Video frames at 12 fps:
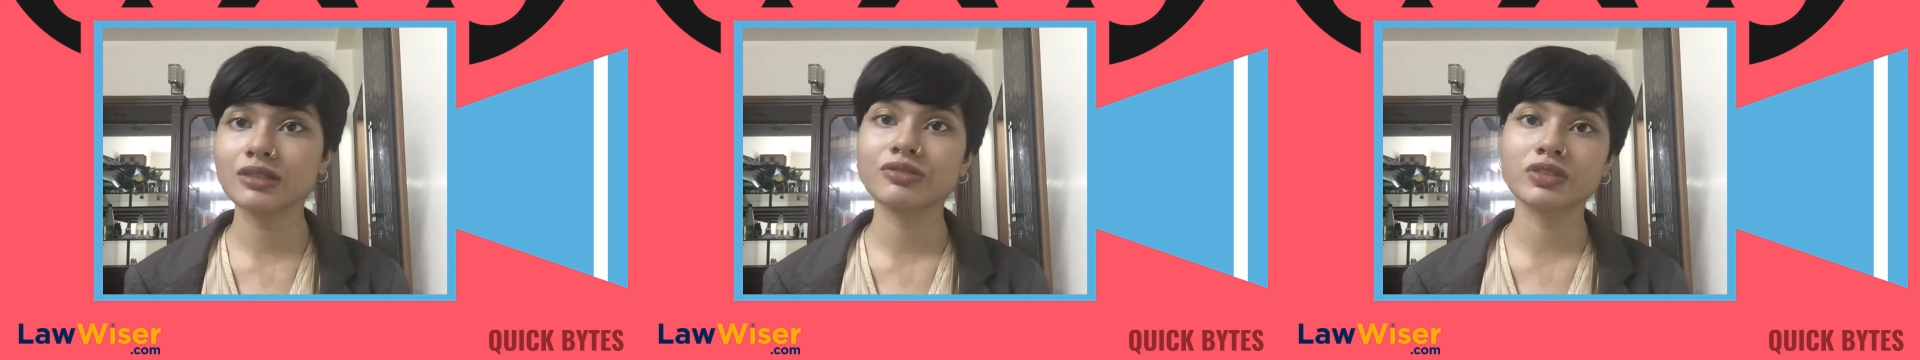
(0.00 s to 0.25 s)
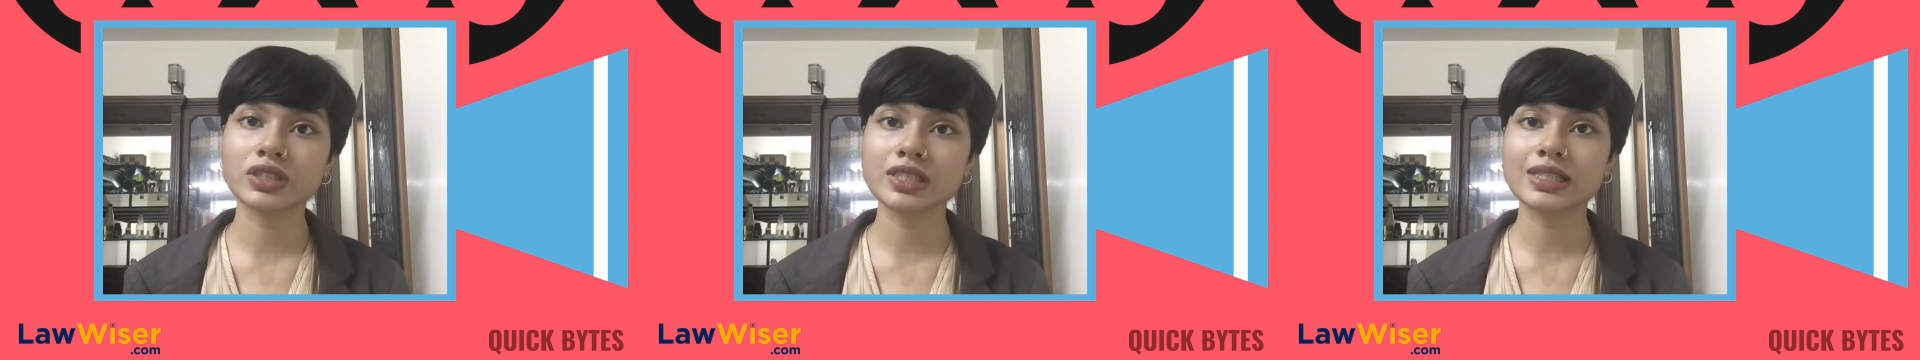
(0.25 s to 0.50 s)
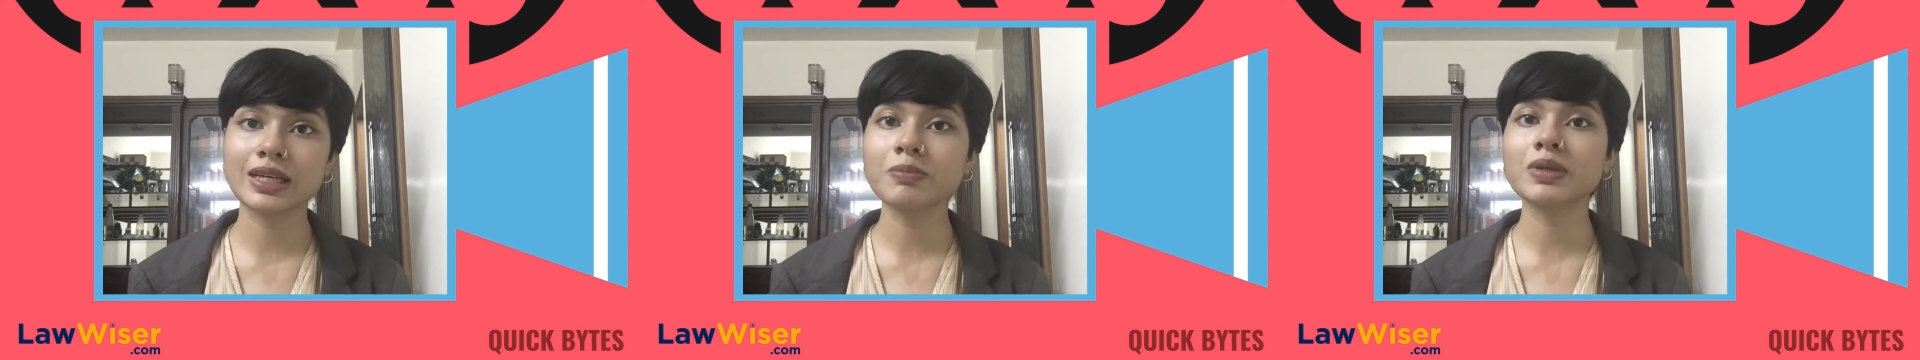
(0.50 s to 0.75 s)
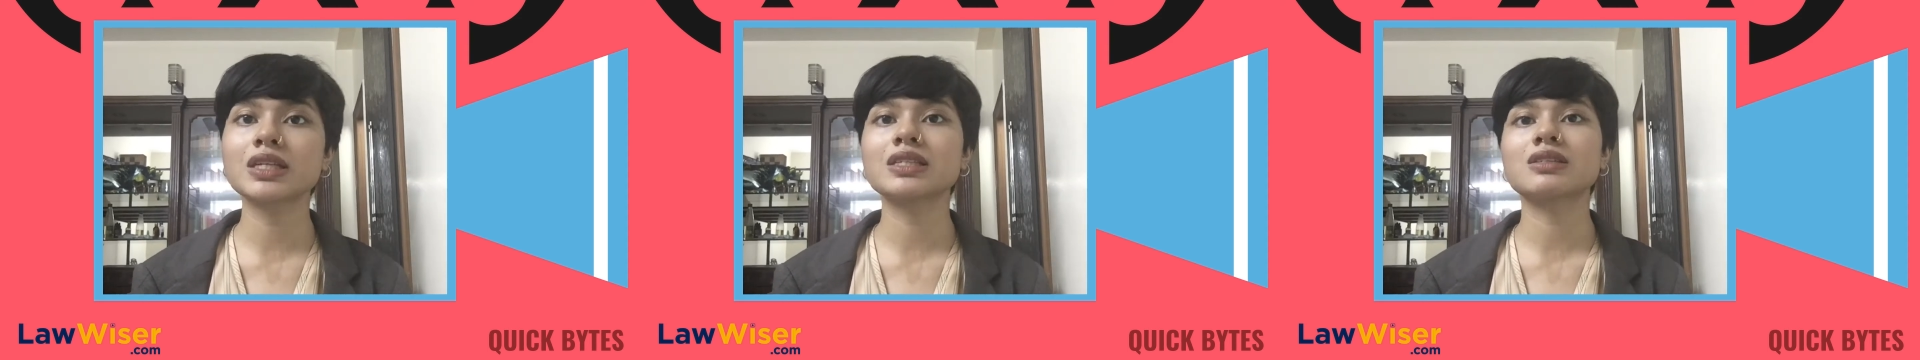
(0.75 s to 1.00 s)
The first
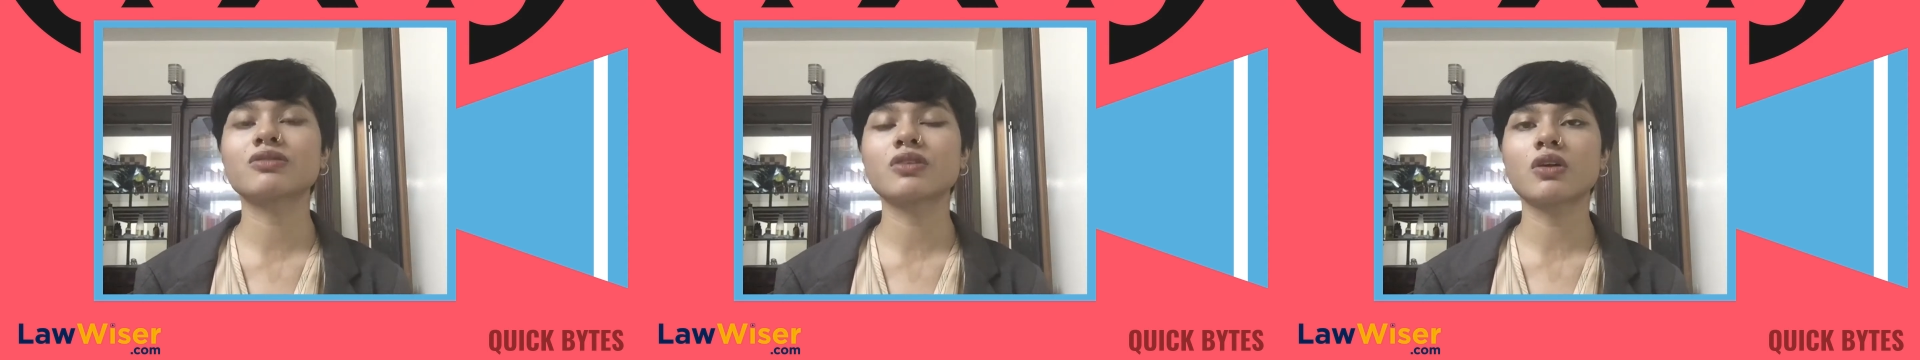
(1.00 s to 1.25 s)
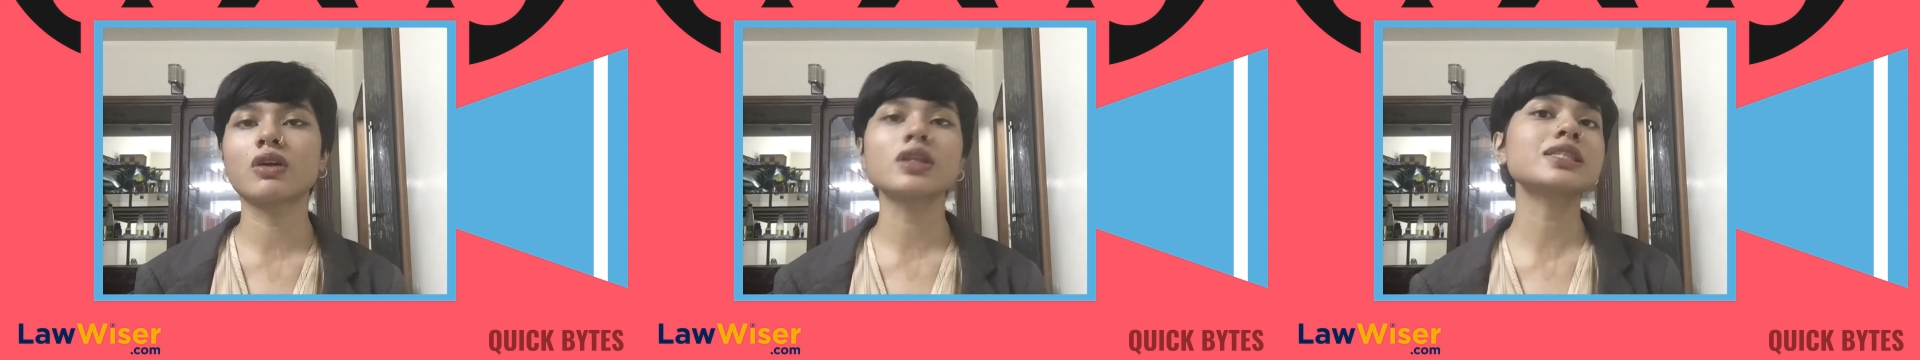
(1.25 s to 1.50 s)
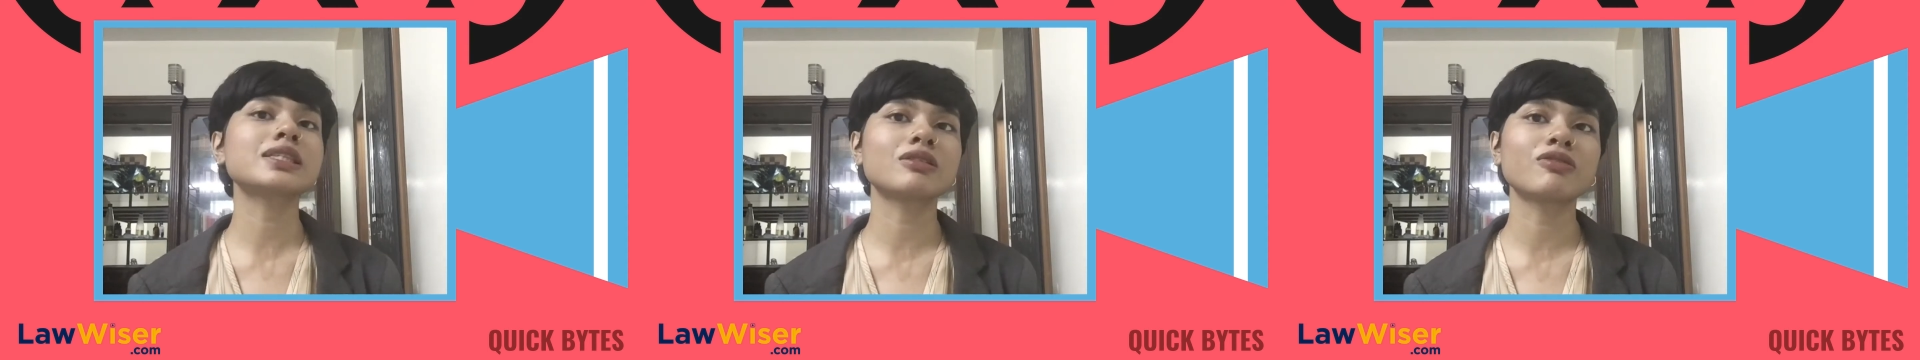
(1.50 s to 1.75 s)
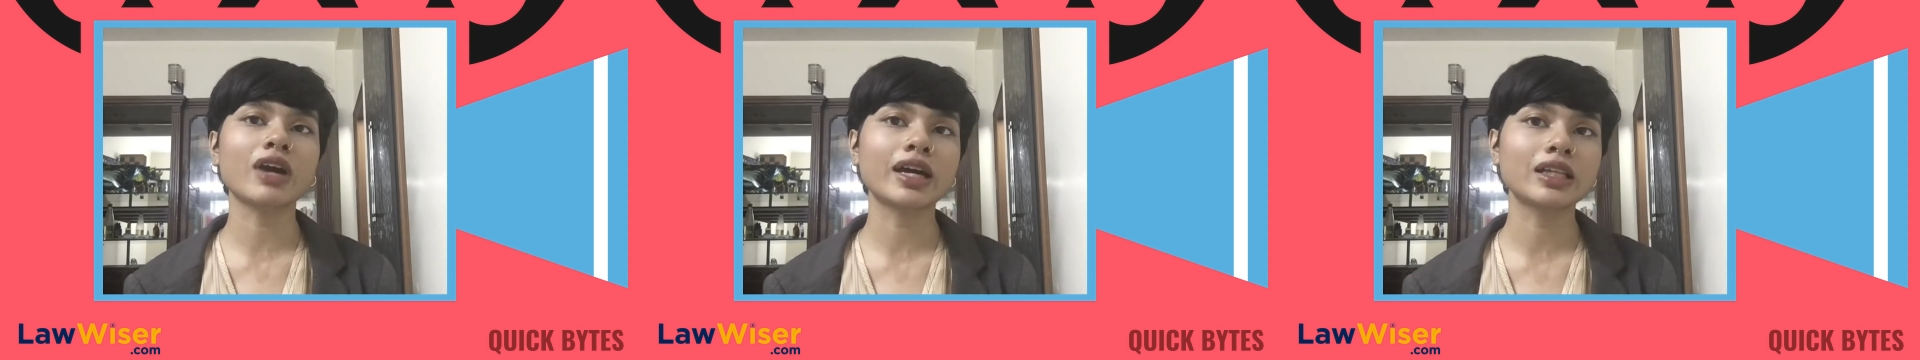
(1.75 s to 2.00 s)
step is, of course,
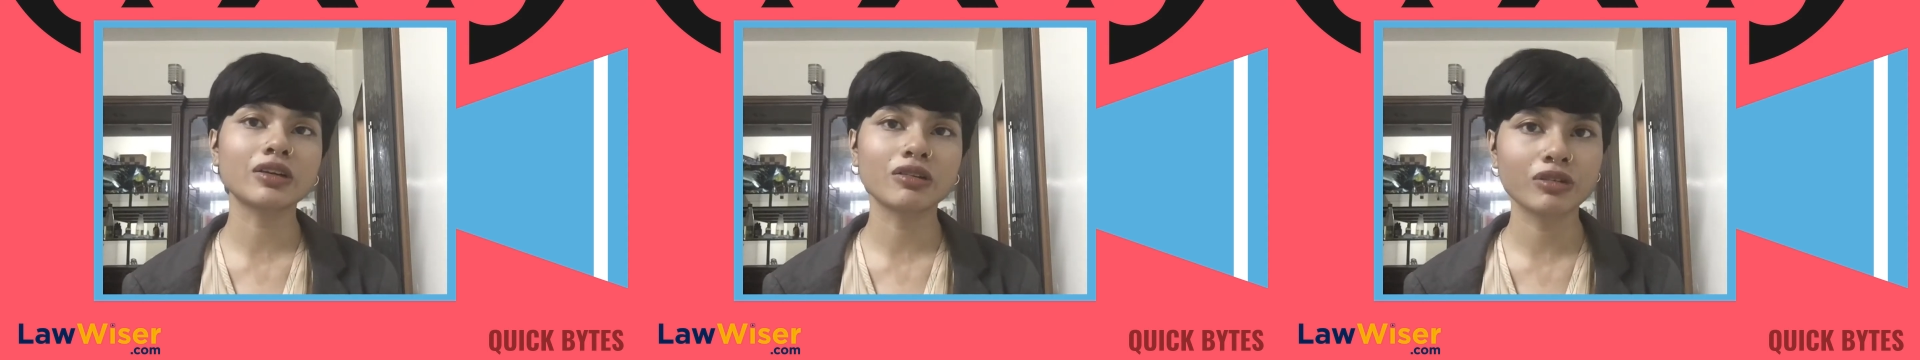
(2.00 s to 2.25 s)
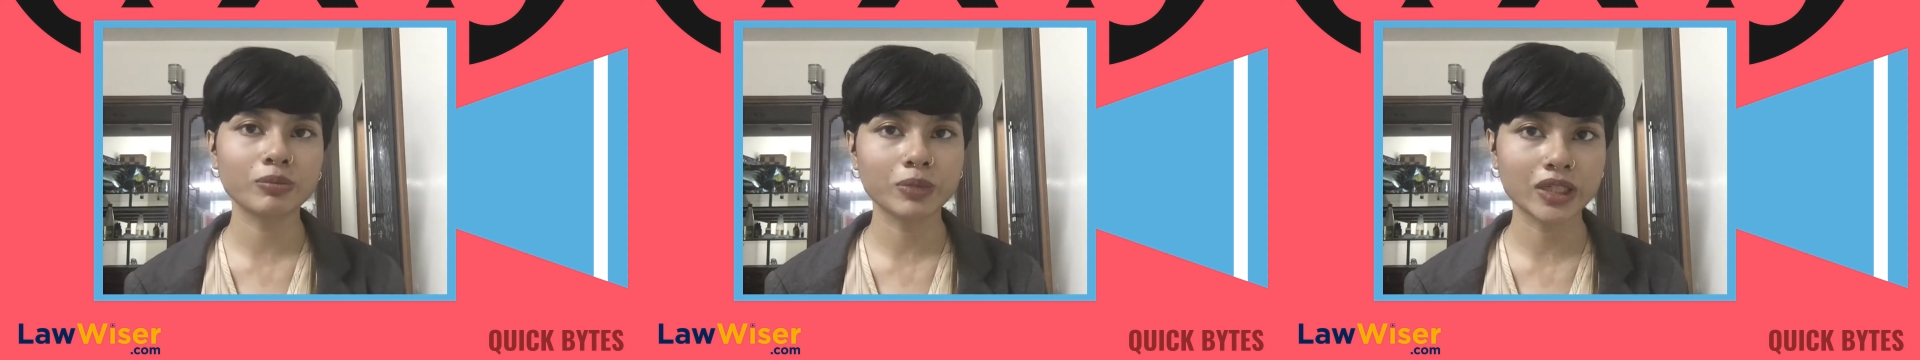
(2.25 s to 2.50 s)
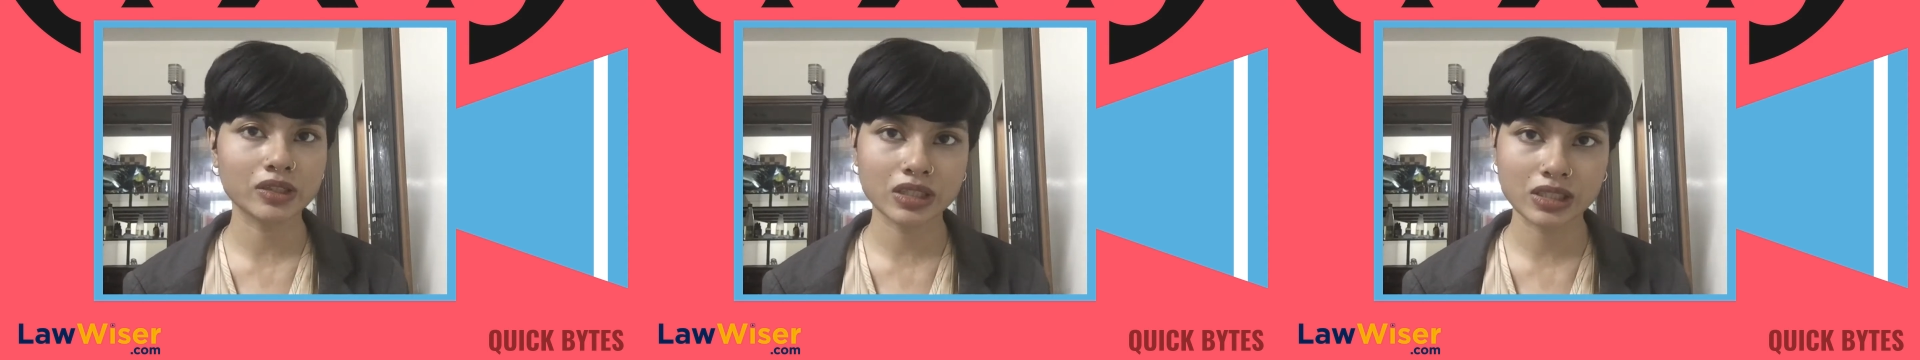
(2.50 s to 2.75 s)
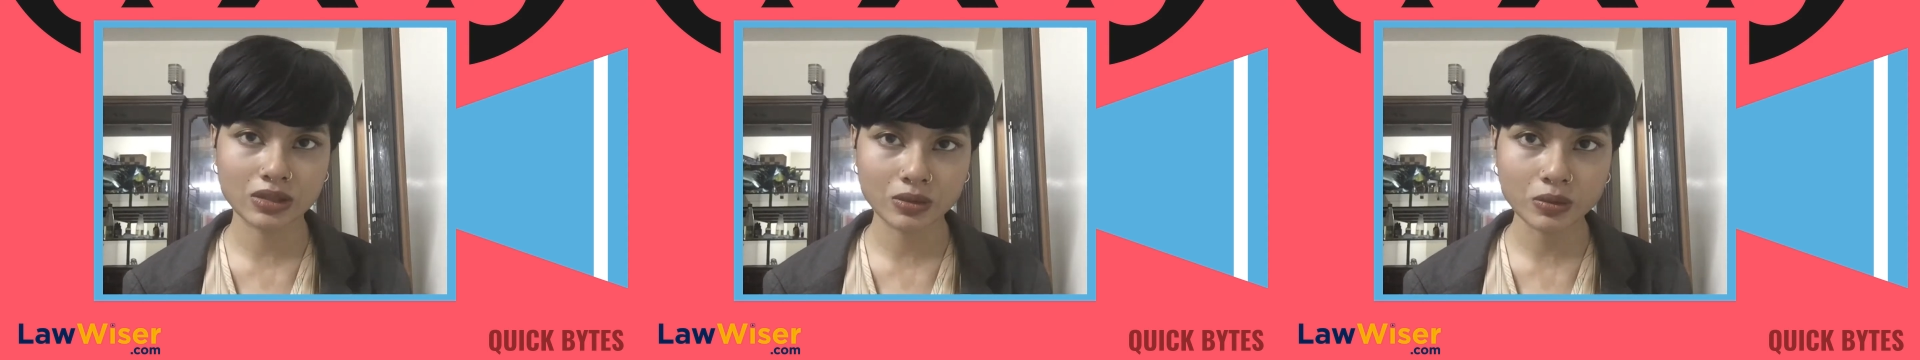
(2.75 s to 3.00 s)
the filing of a plaint or
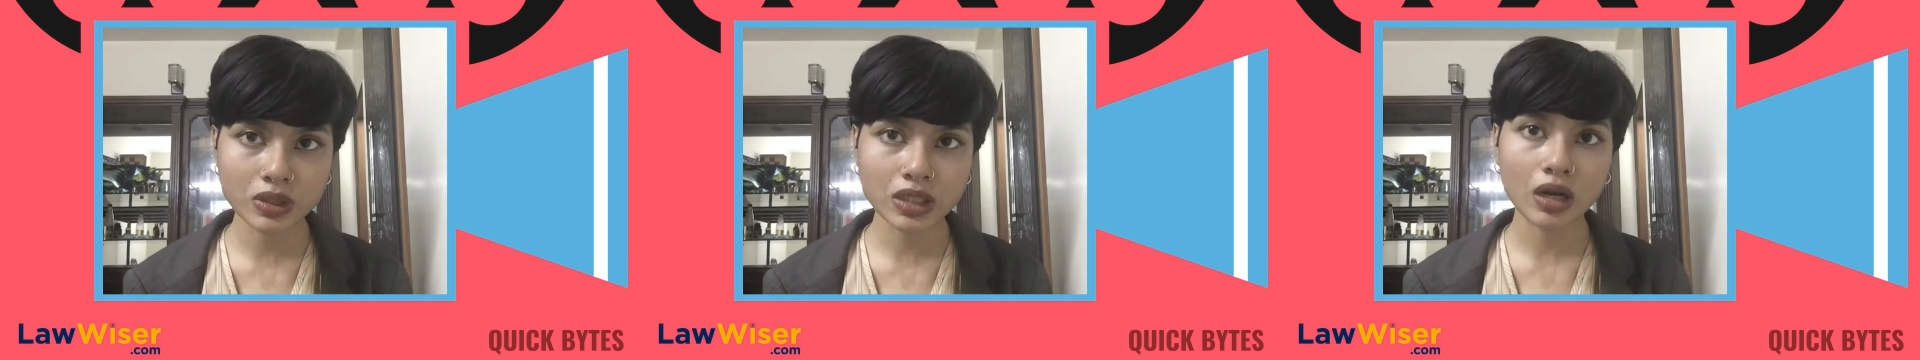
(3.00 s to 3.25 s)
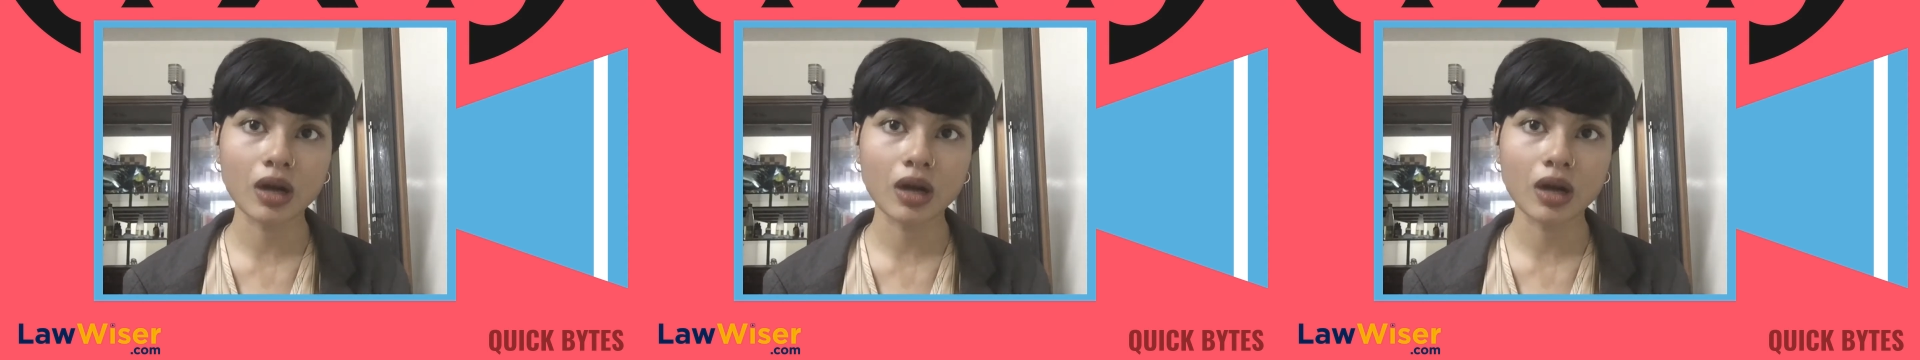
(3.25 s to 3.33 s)
a suit.